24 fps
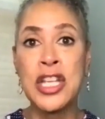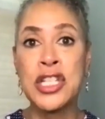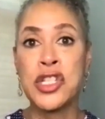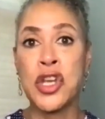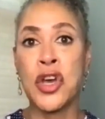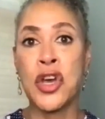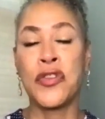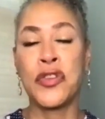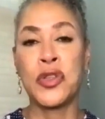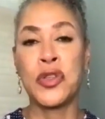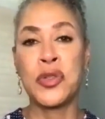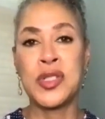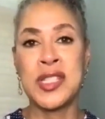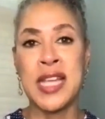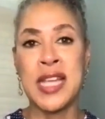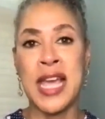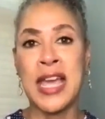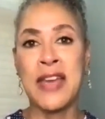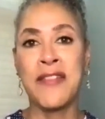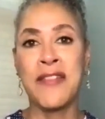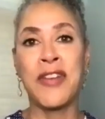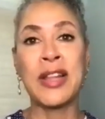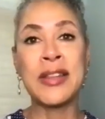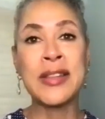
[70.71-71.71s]
So if you
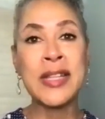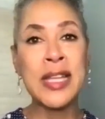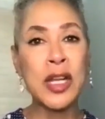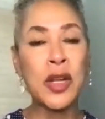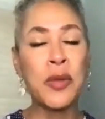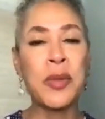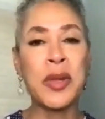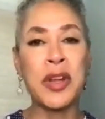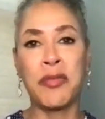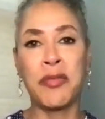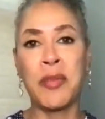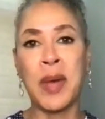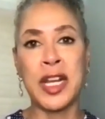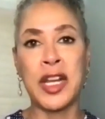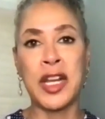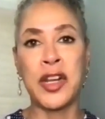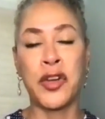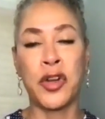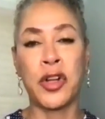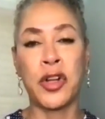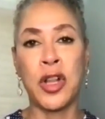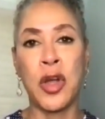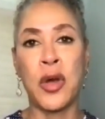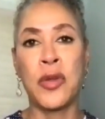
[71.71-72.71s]
save a little bit of money in
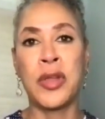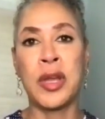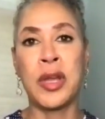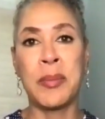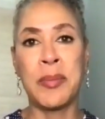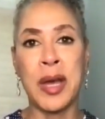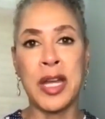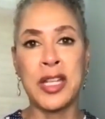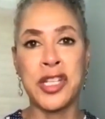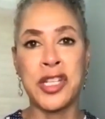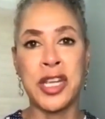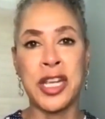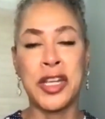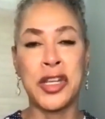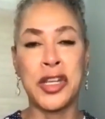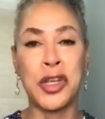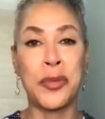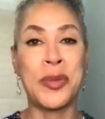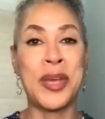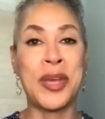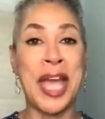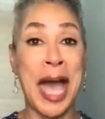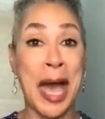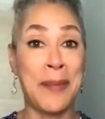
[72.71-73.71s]
your clothing budget, you'll
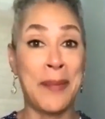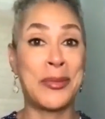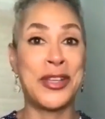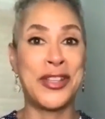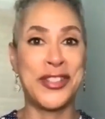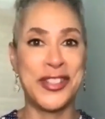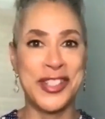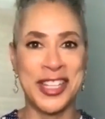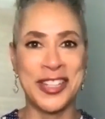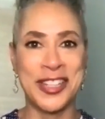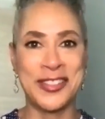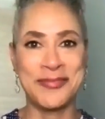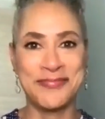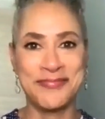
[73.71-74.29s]
be happy you did.